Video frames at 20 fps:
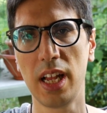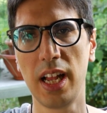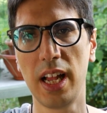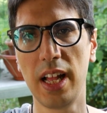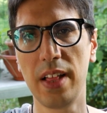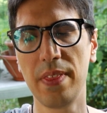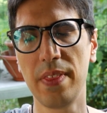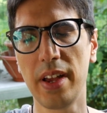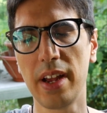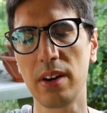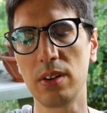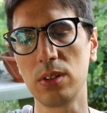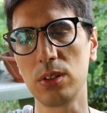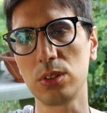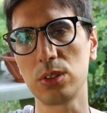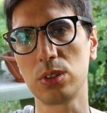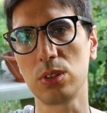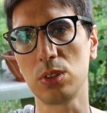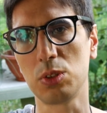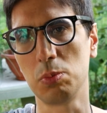and they're
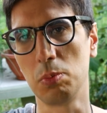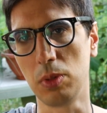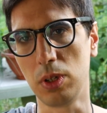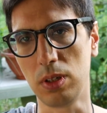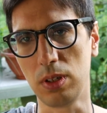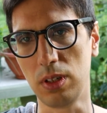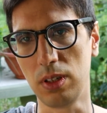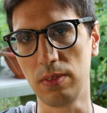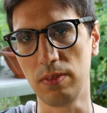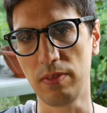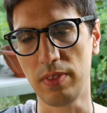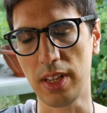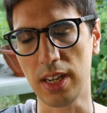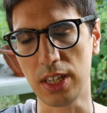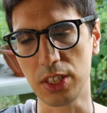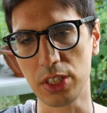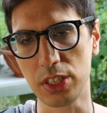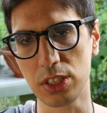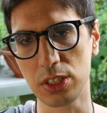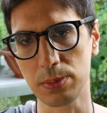also small
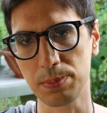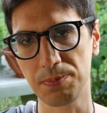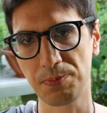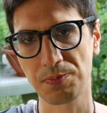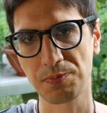villages.